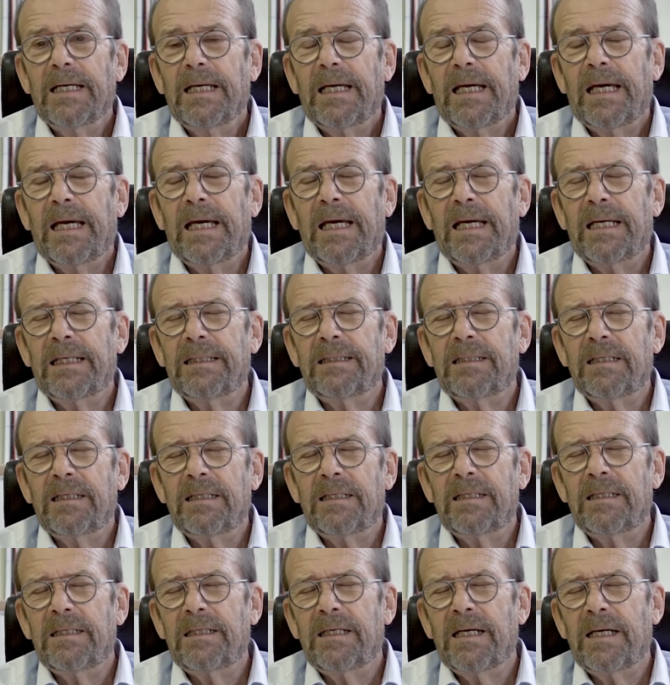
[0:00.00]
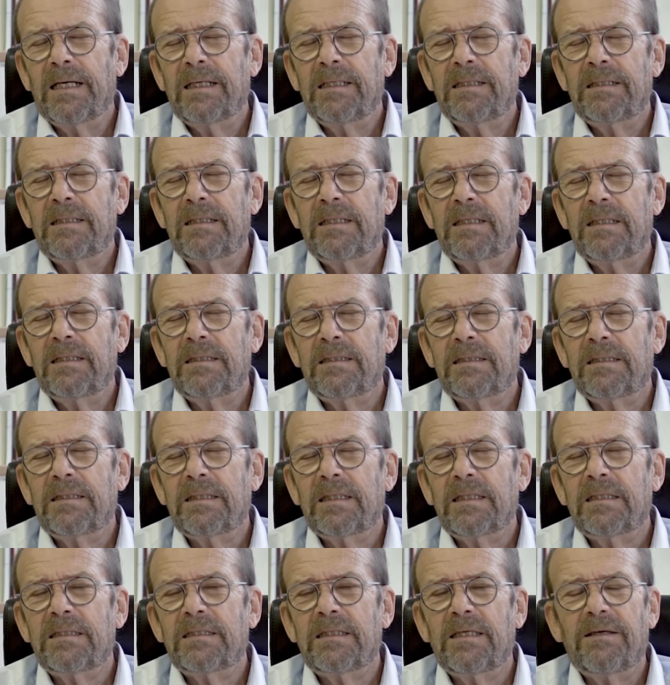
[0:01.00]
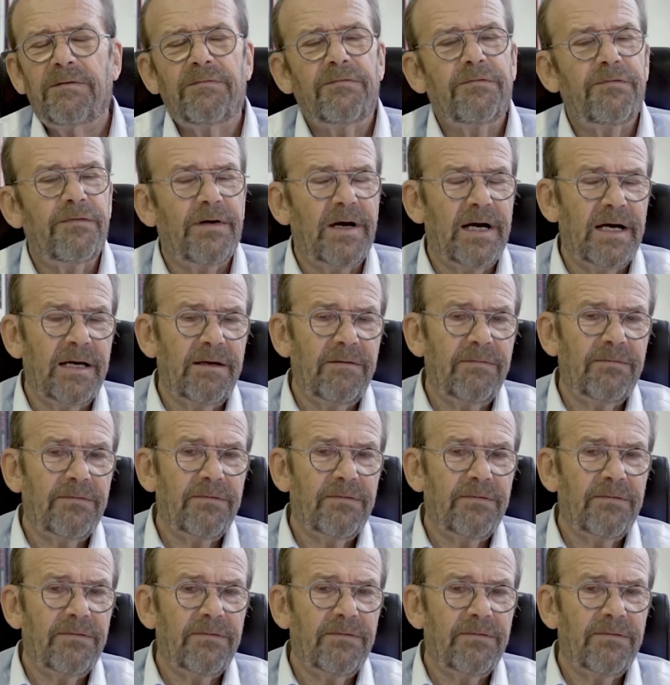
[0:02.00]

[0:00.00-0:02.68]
And in 1965